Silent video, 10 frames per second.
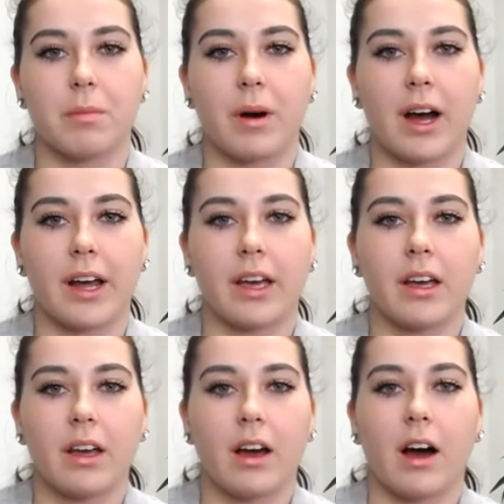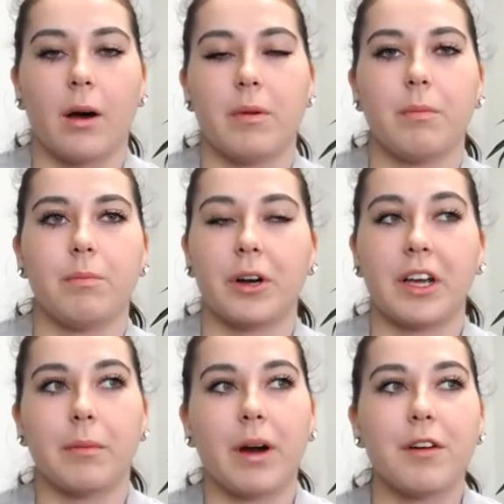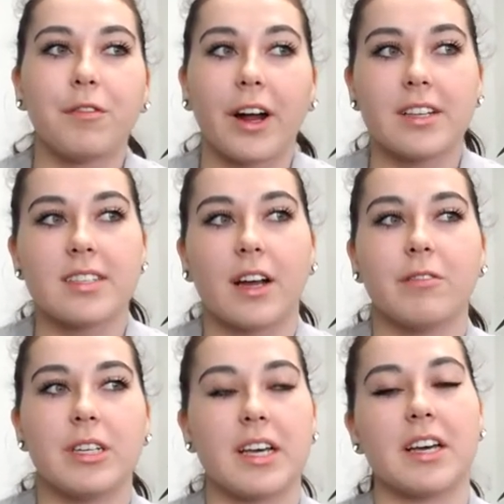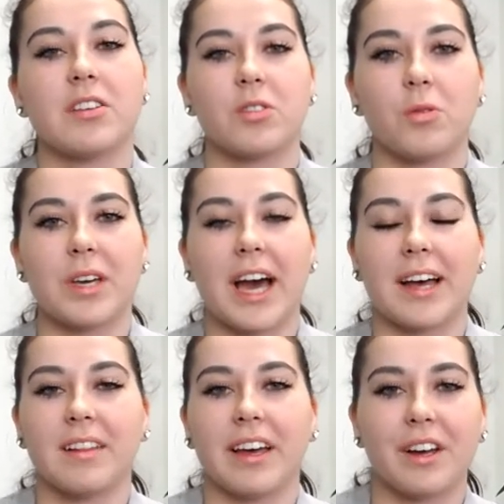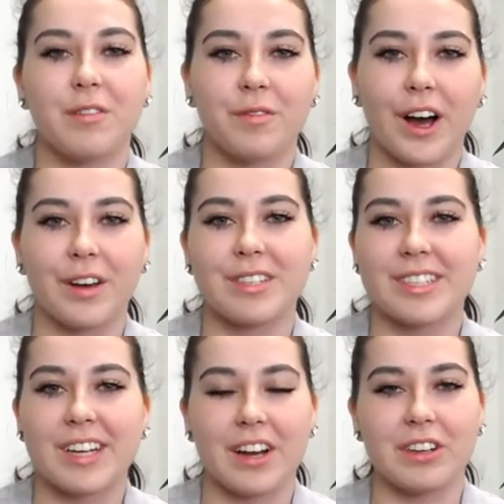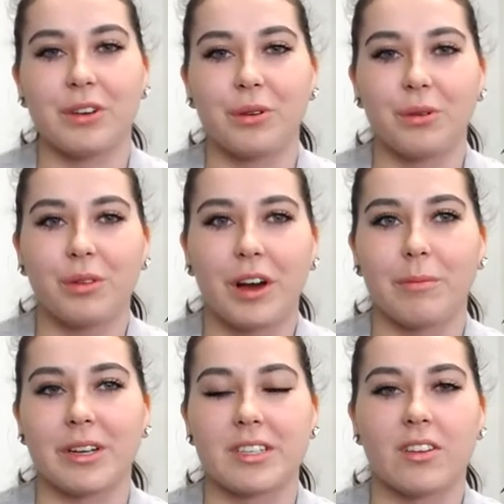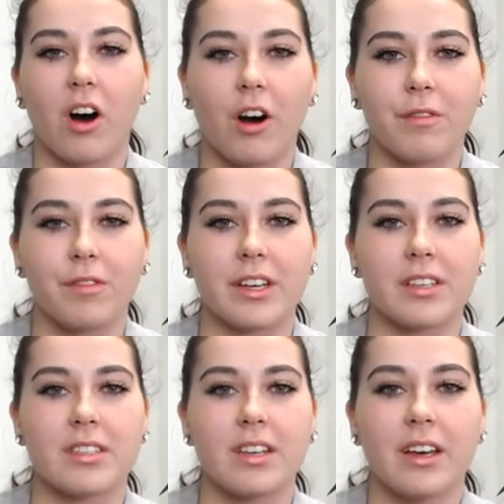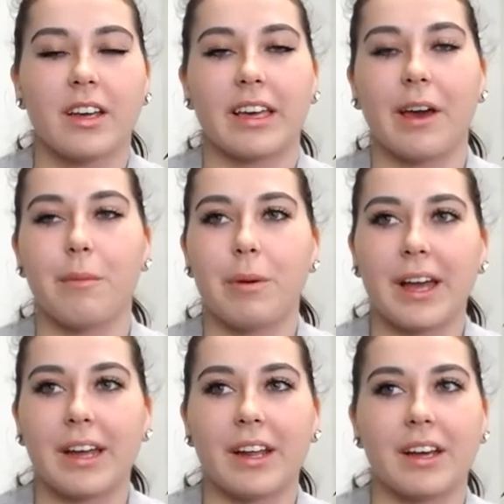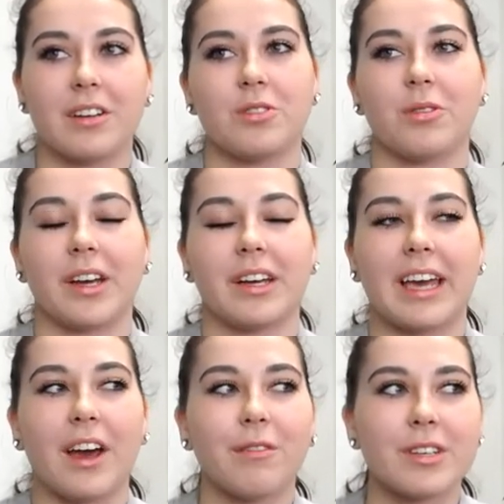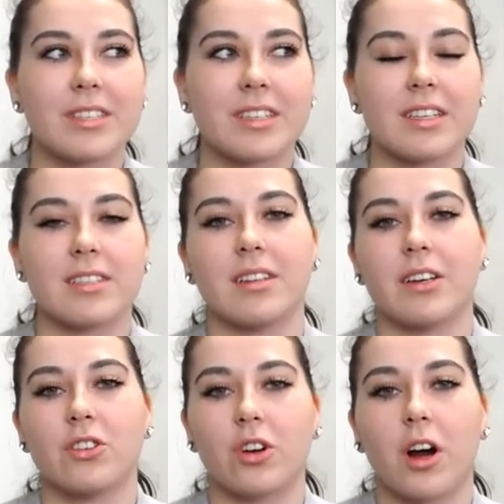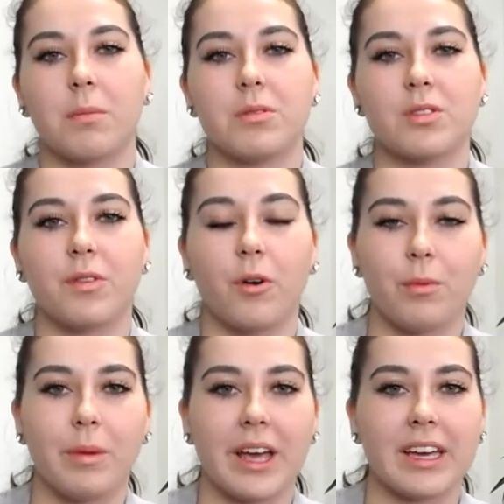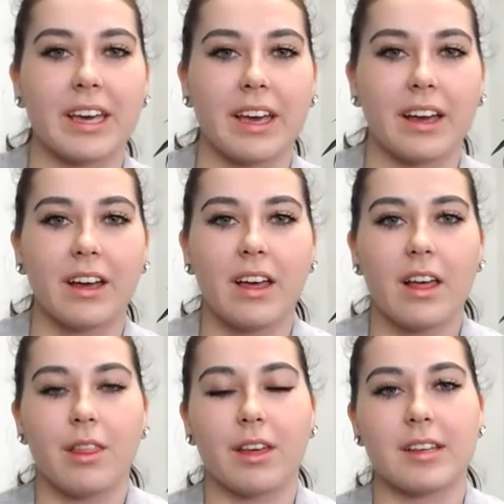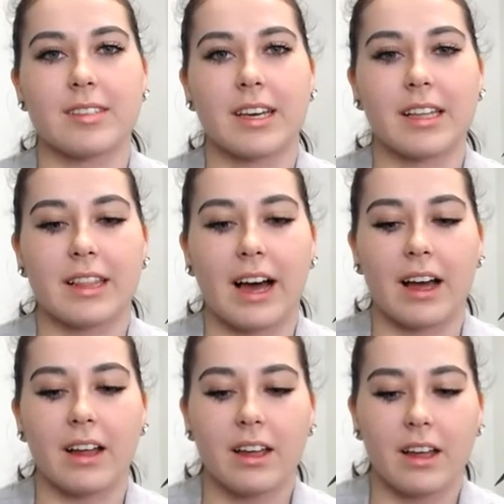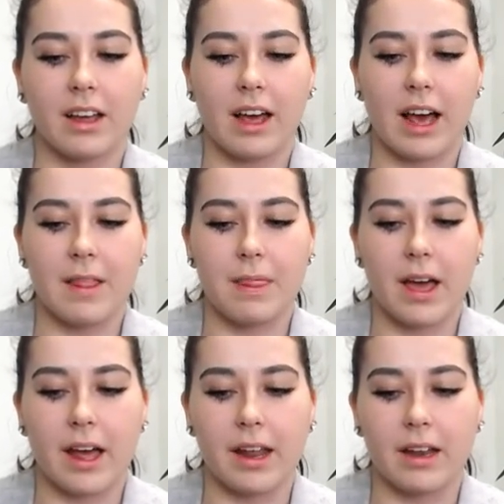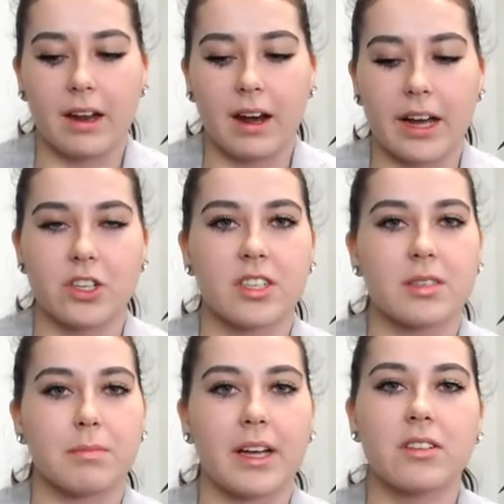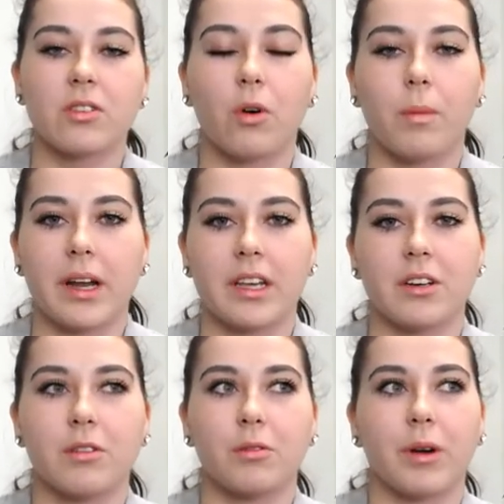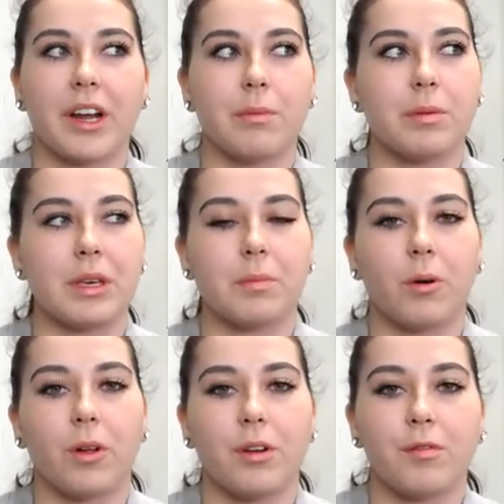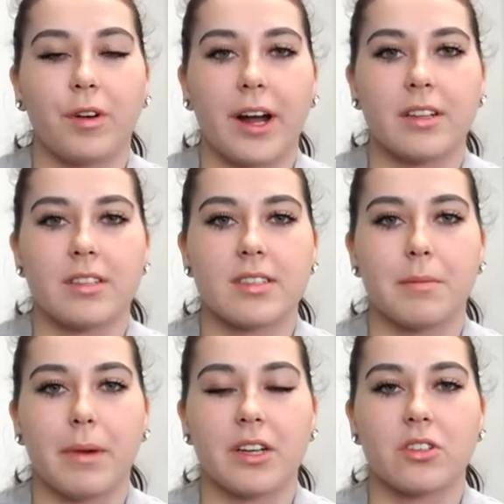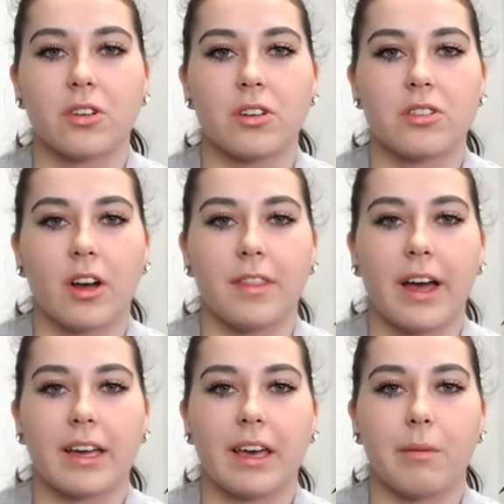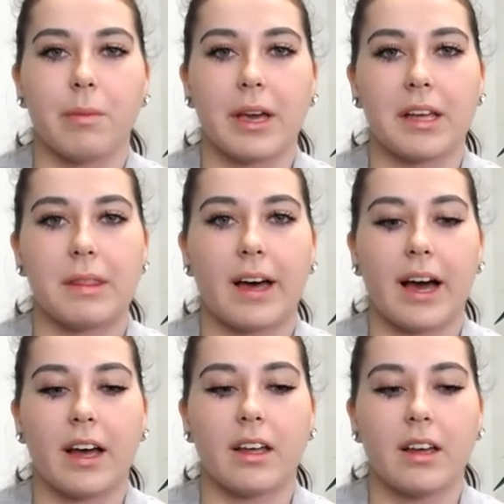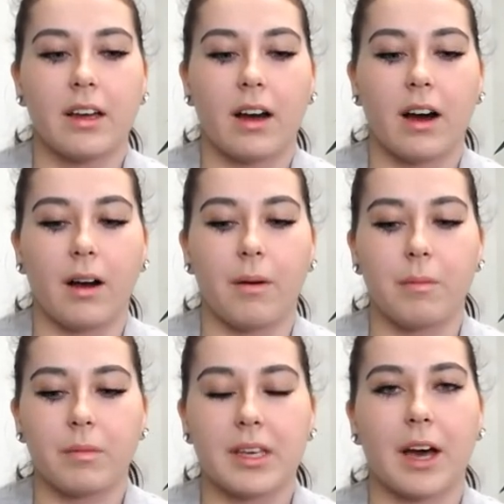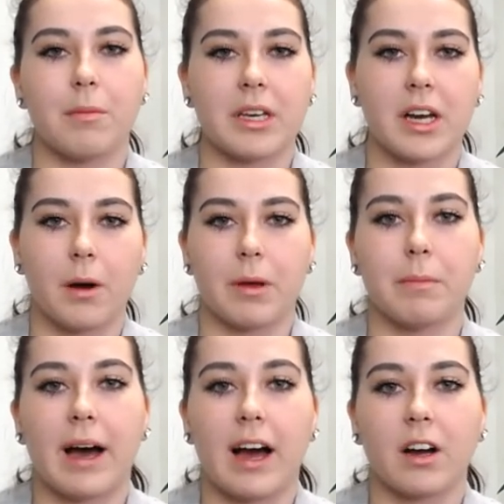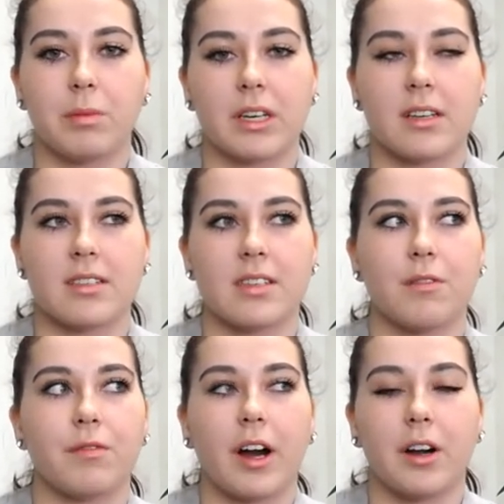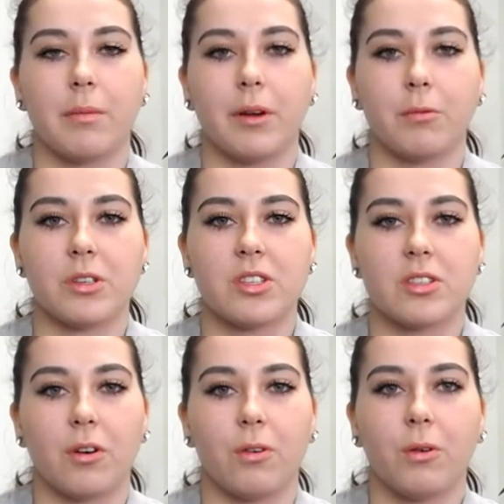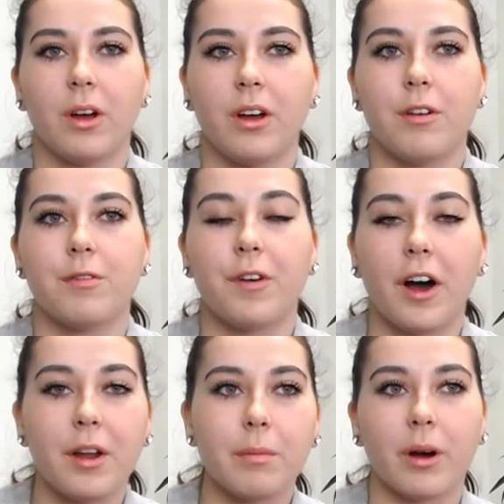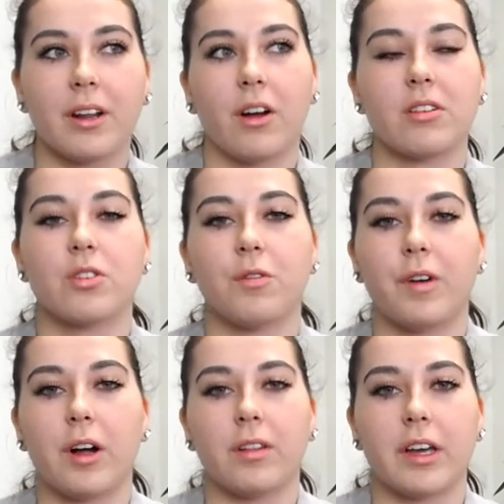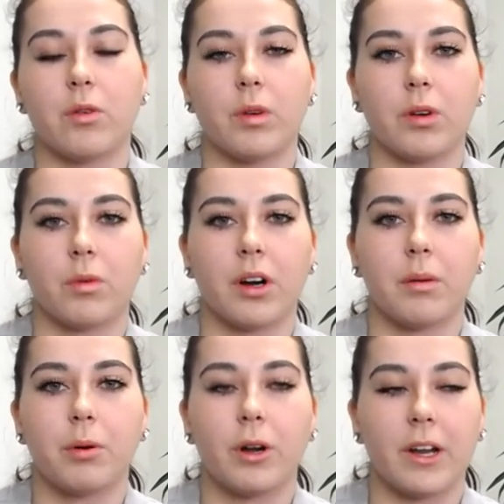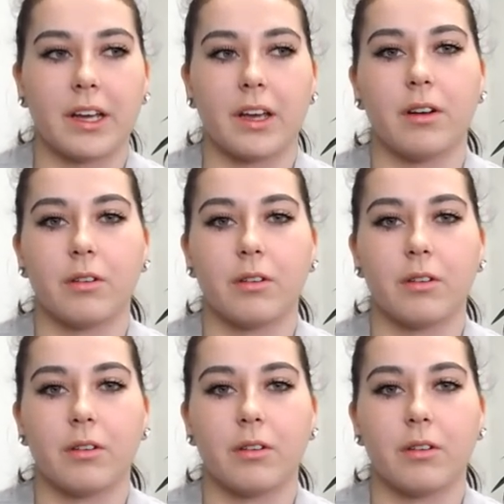by um, bringing my friends every day. So we had like five to ten youth coming to the office, campaigning, doing canvases, lit drops, phone banking, things like that. And then I just met so many great people and friends and mentors on that campaign that um, kept me coming back because the environment was so fun, but it also felt like we were putting in